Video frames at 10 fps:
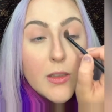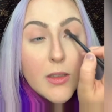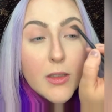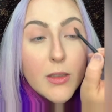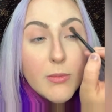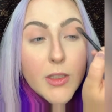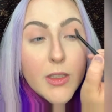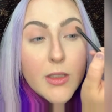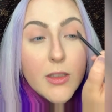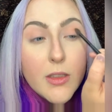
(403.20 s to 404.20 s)
I'm
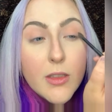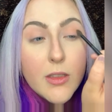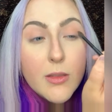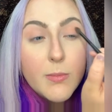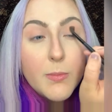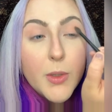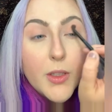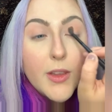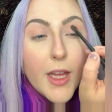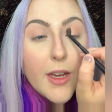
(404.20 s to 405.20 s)
gonna
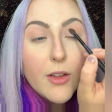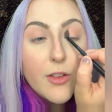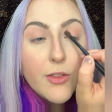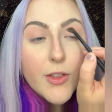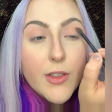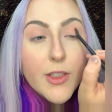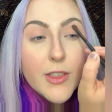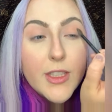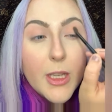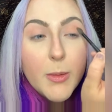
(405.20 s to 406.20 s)
put that over the
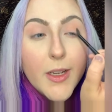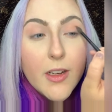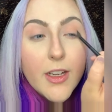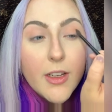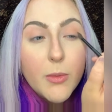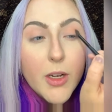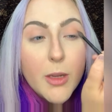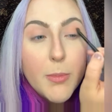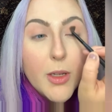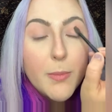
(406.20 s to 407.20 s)
same area where I
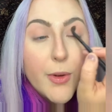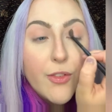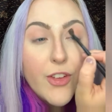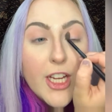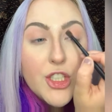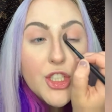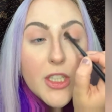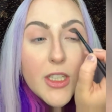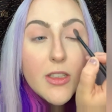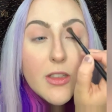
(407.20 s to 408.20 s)
put
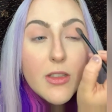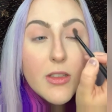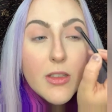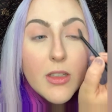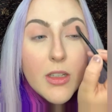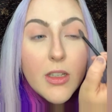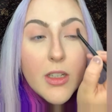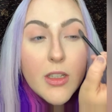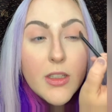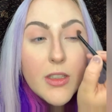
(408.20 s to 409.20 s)
Perfectionist.
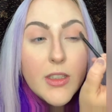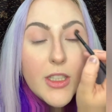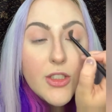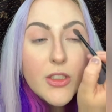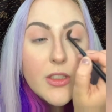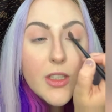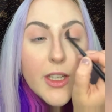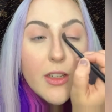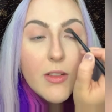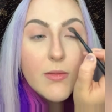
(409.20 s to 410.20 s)
And that's just
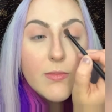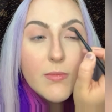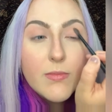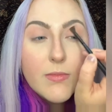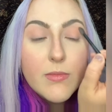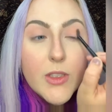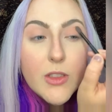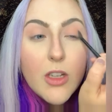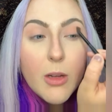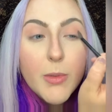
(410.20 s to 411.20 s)
like the
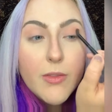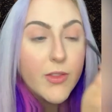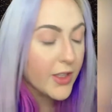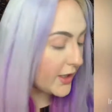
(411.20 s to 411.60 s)
top of the